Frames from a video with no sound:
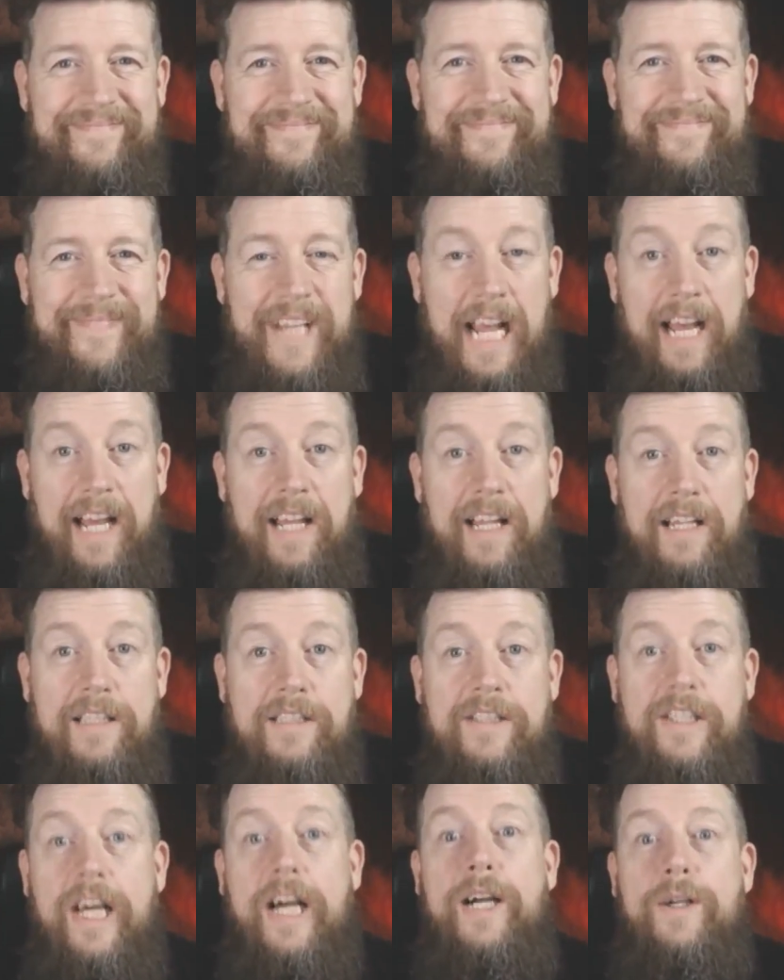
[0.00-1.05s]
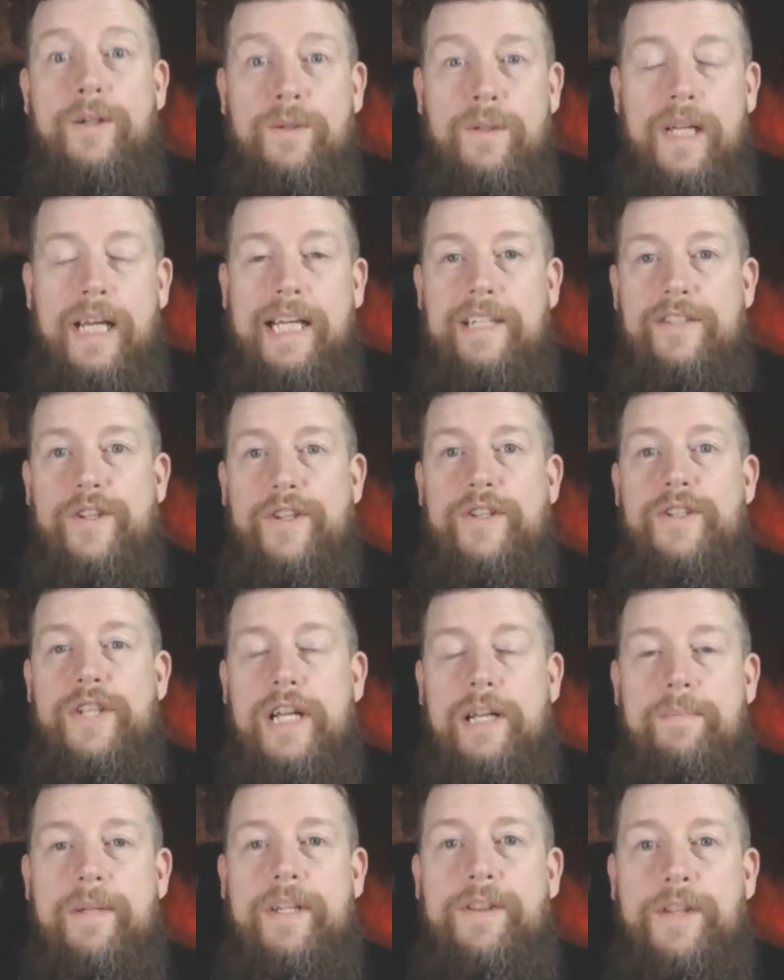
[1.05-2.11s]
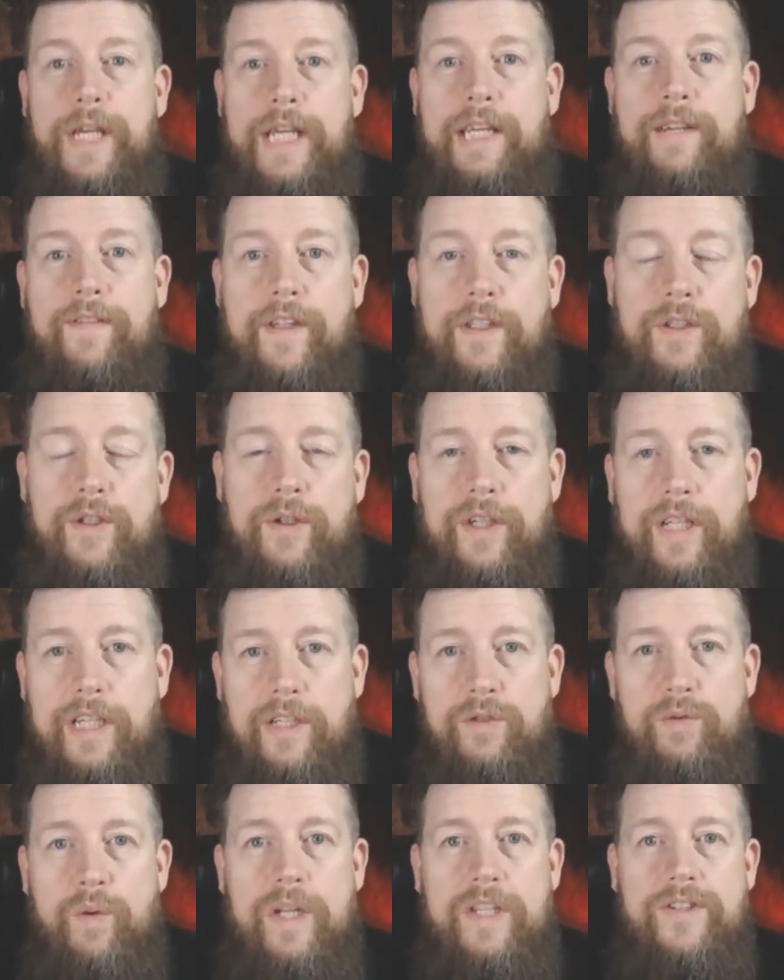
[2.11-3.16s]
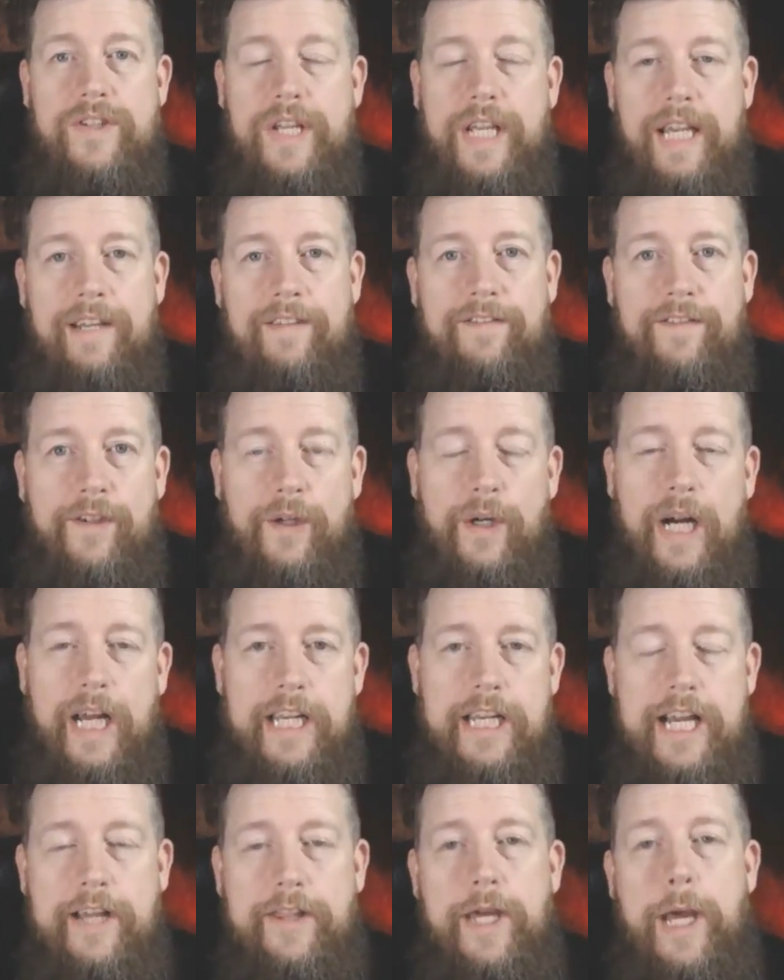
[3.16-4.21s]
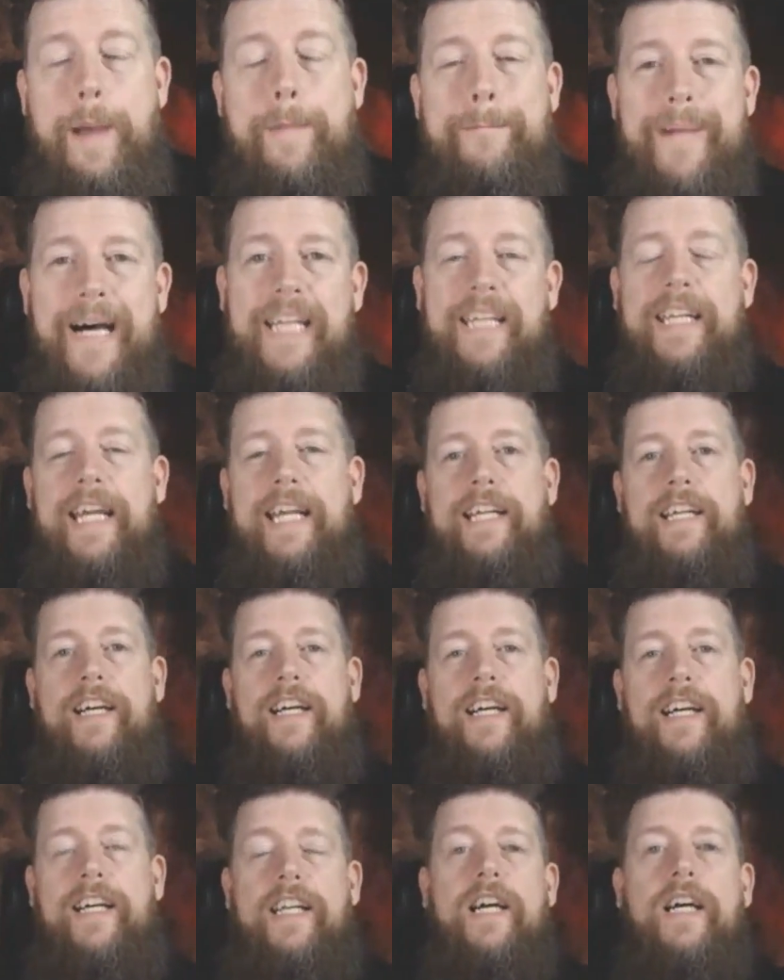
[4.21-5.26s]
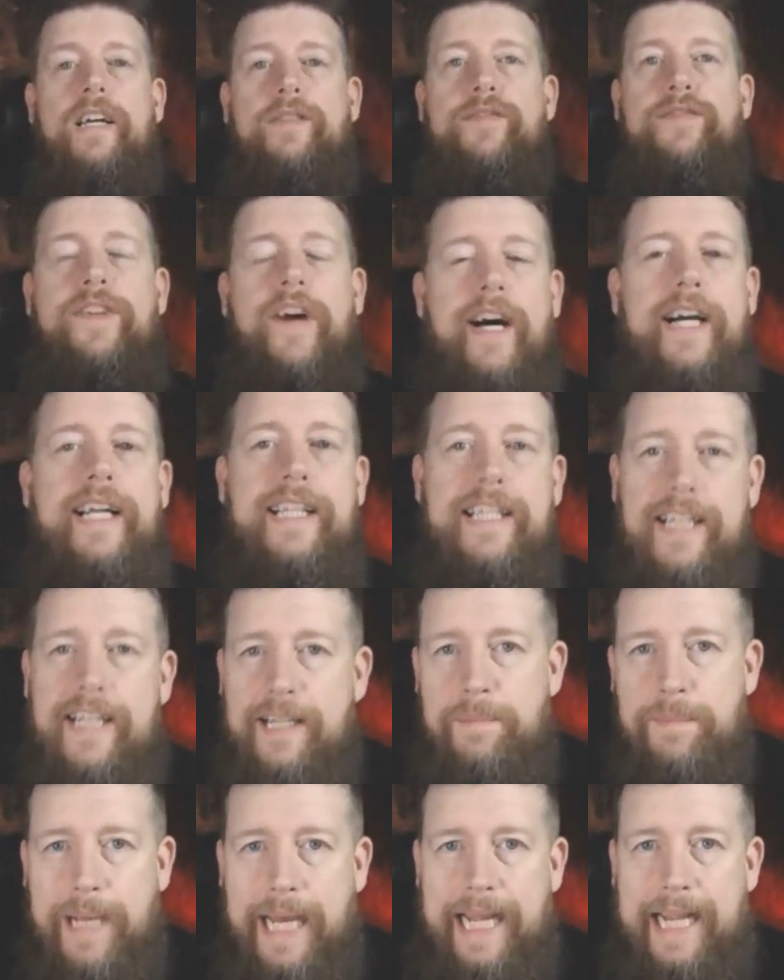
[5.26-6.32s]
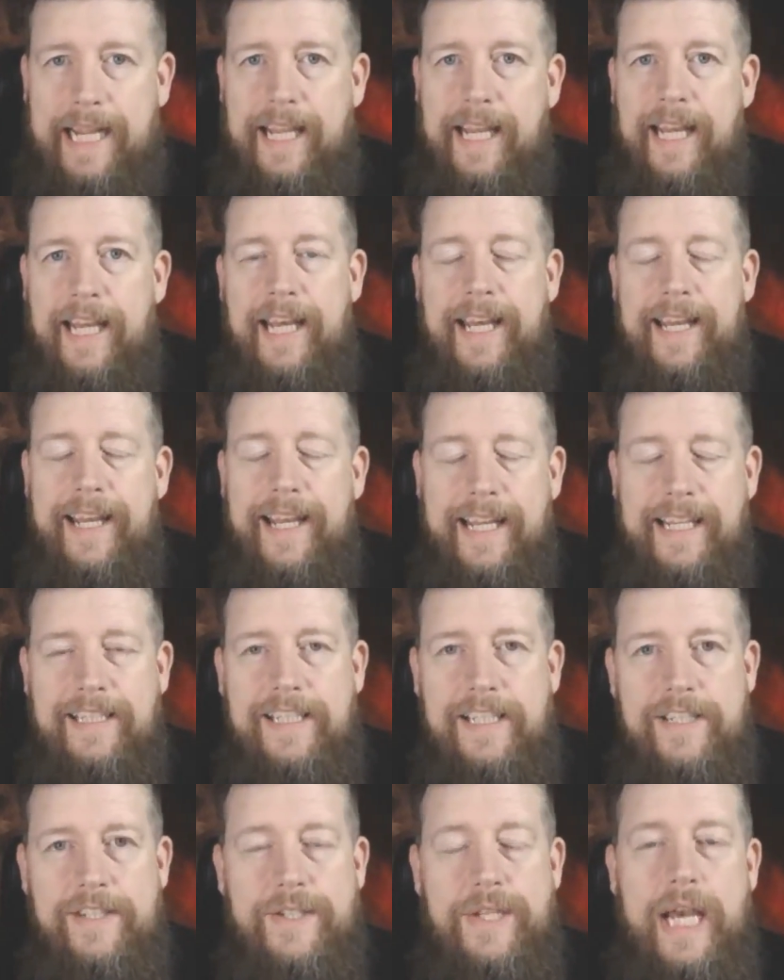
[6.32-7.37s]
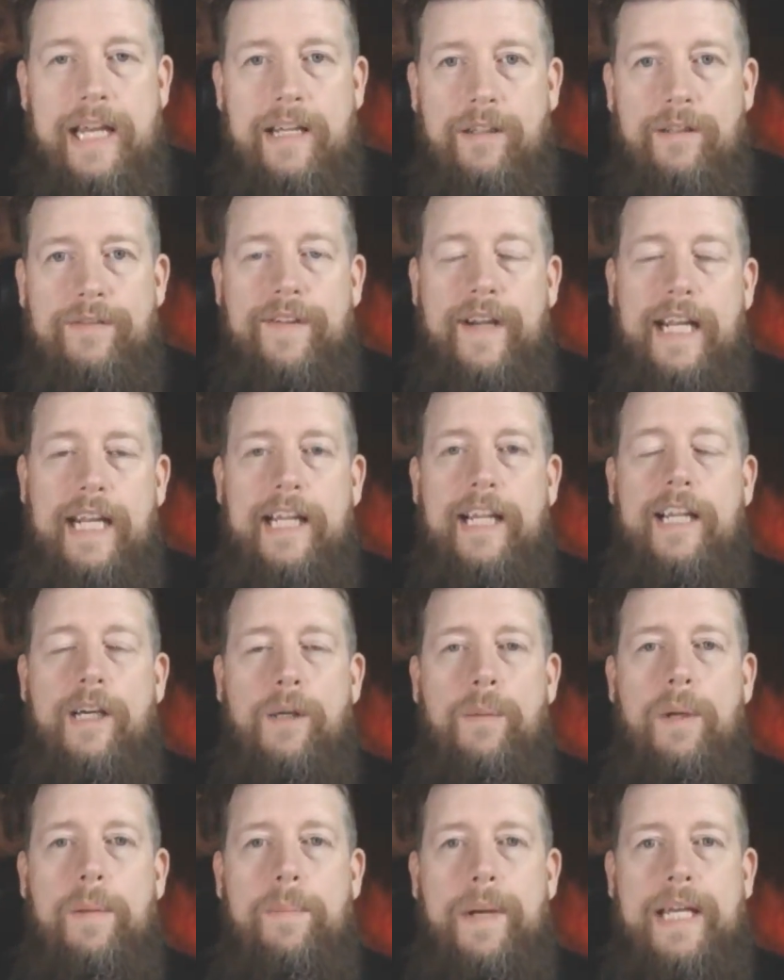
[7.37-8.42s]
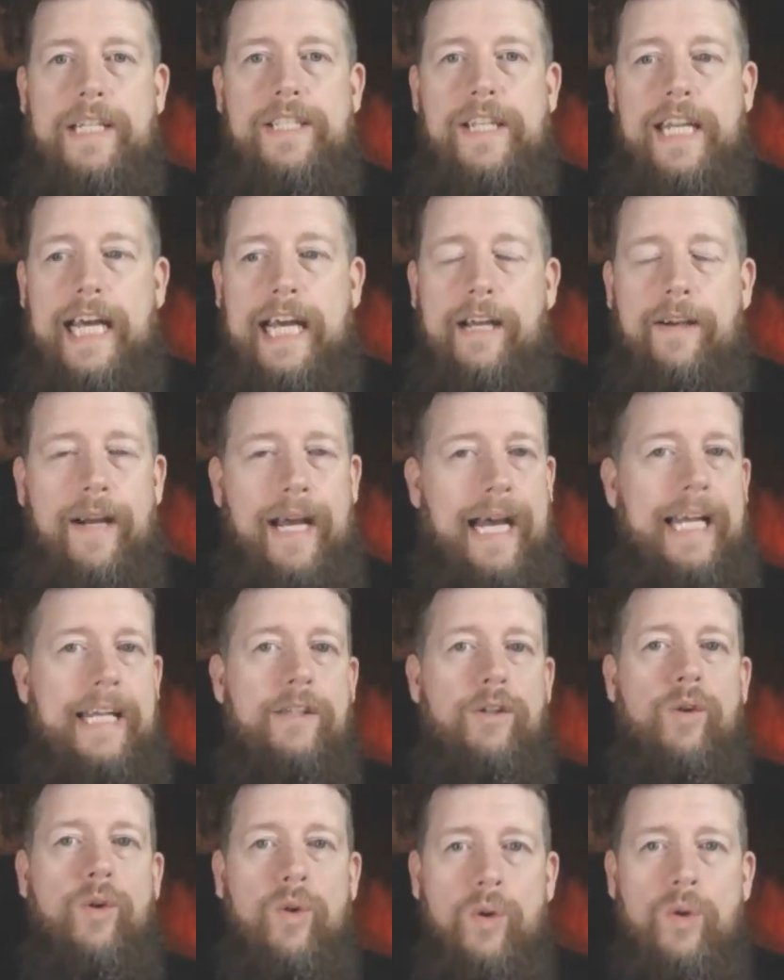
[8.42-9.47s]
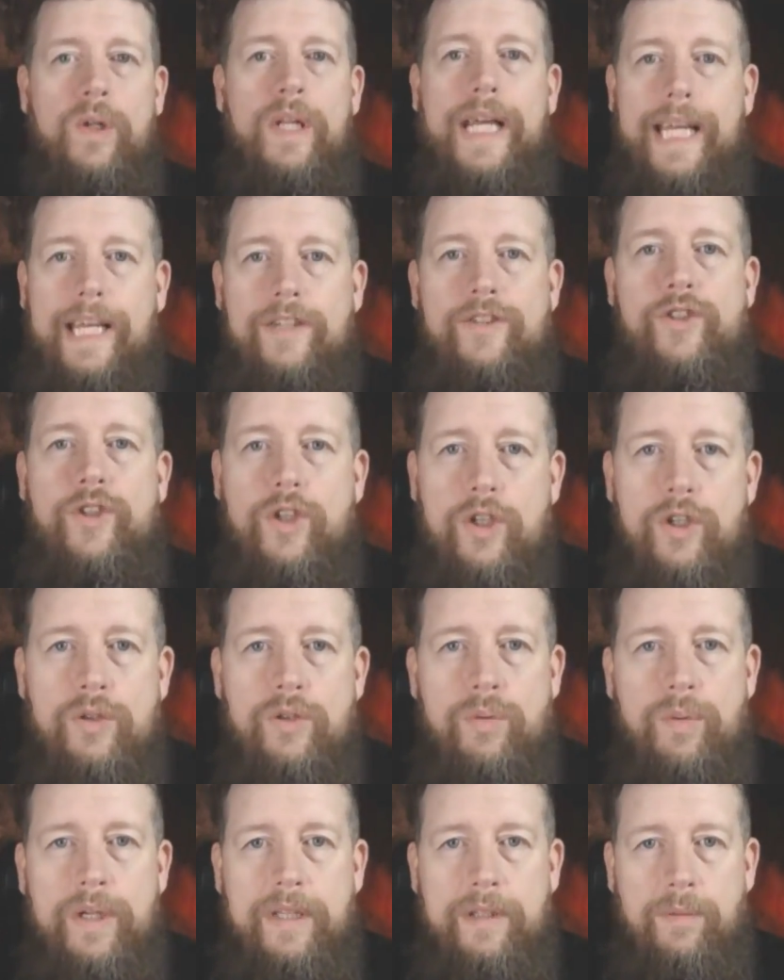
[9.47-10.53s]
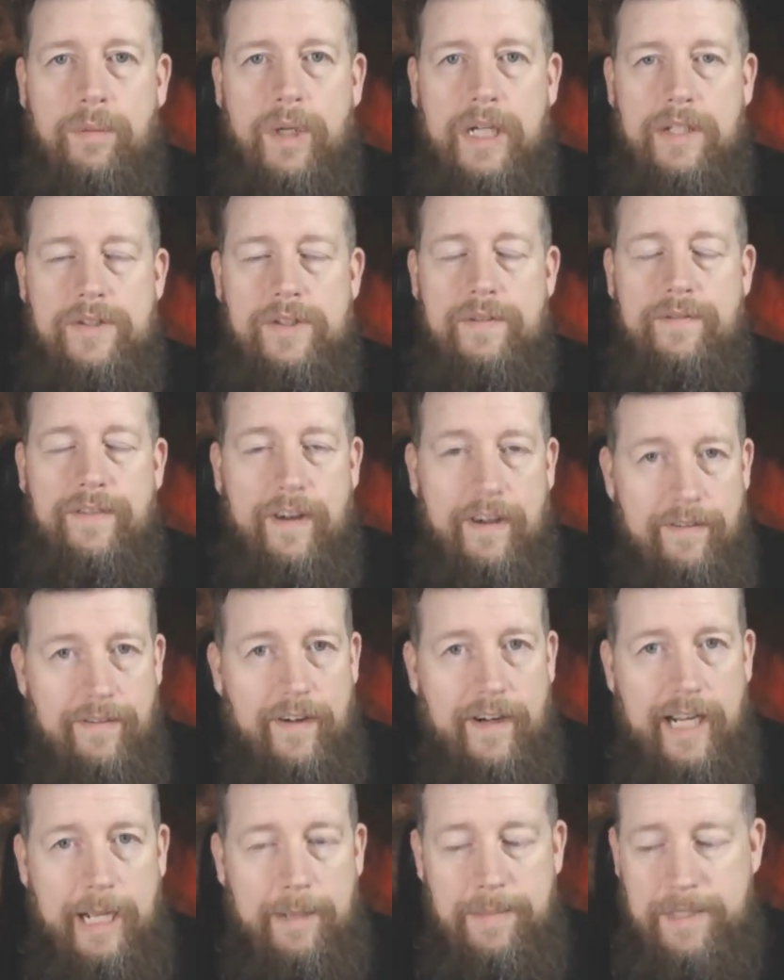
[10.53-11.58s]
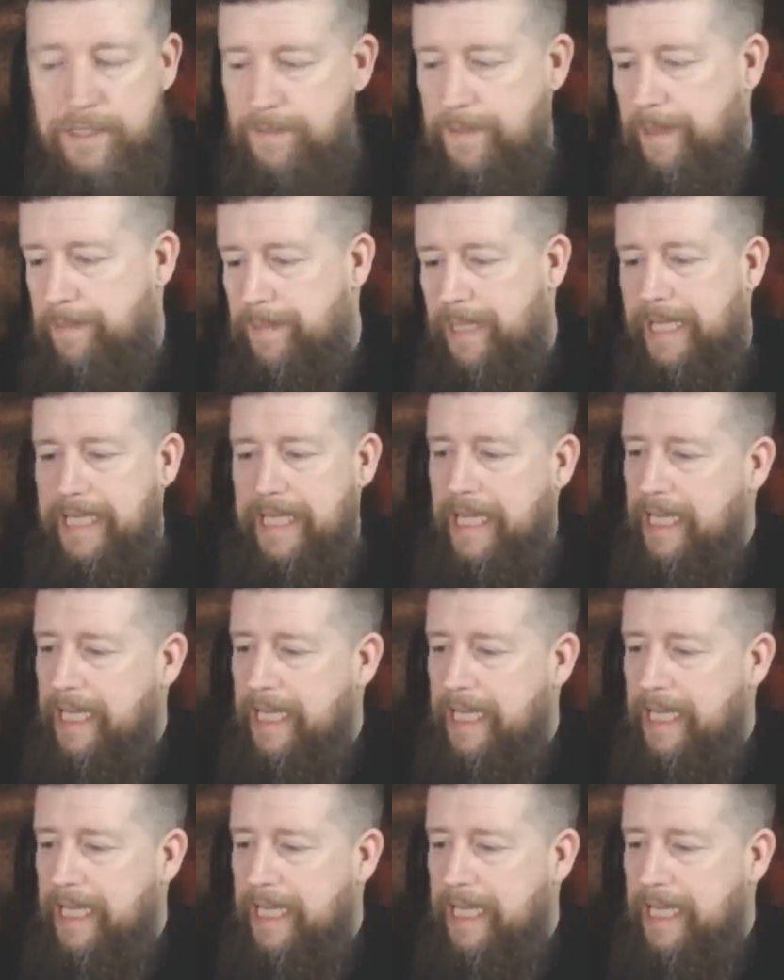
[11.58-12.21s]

Hello, ladies and gentlemen. Thank you for joining us once again for another Monday Night Live. Finally back in the saddle, feeling a little bit better now, and all is good with the world. So very, very happy to be back.